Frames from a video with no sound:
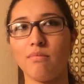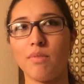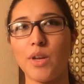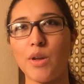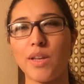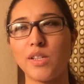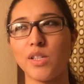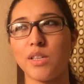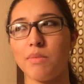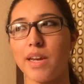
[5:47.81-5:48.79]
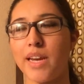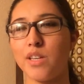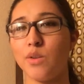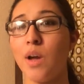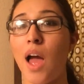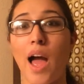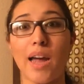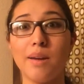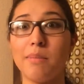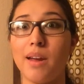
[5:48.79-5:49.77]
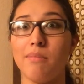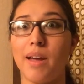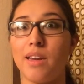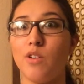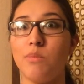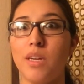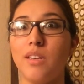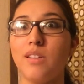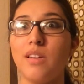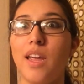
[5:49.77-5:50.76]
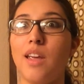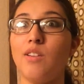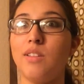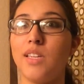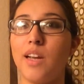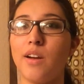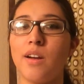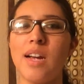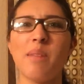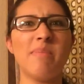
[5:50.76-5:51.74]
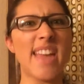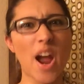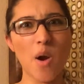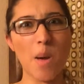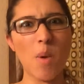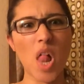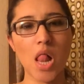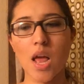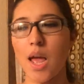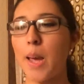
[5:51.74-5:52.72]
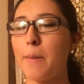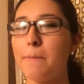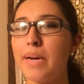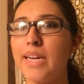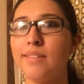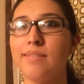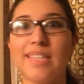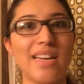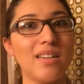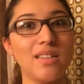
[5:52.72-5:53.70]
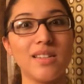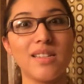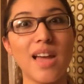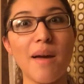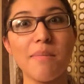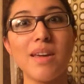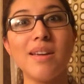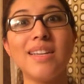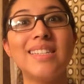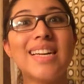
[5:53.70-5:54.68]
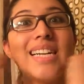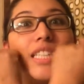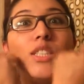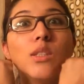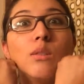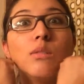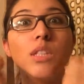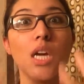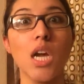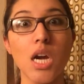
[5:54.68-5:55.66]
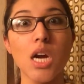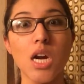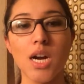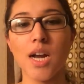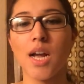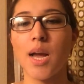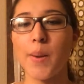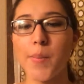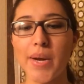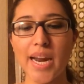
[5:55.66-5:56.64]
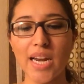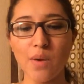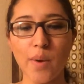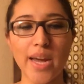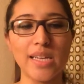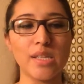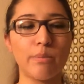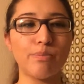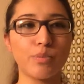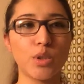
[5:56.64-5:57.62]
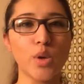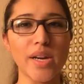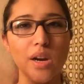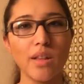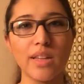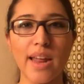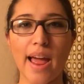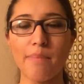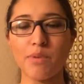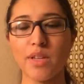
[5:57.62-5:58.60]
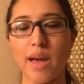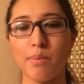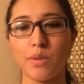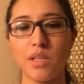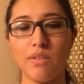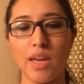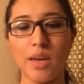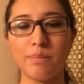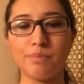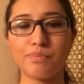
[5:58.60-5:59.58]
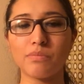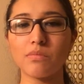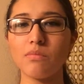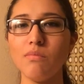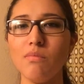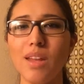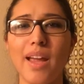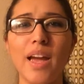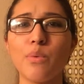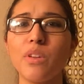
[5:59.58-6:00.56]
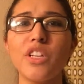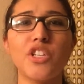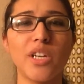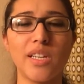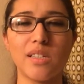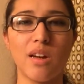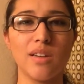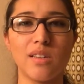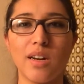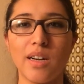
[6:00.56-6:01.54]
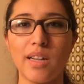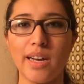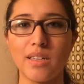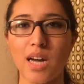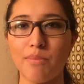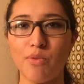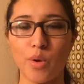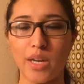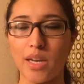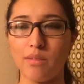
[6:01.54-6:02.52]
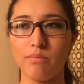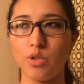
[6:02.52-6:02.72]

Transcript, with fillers: you know, that's just something I do. I am by, by no means a good singer, but that doesn't stop me because I don't care. But anyways, so I downloaded the app to the Apple TV. Had really shitty songs on it, like top 40